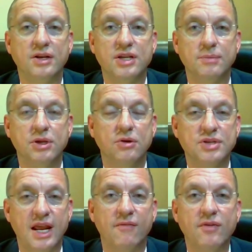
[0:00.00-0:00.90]
except to use
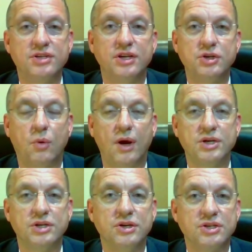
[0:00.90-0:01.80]
every
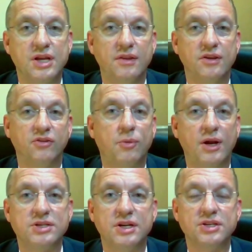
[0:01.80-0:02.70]
situation to say that this
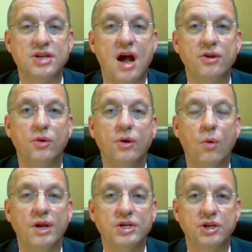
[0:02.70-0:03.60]
president is not doing
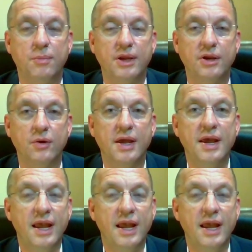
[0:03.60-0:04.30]
what he should be doing.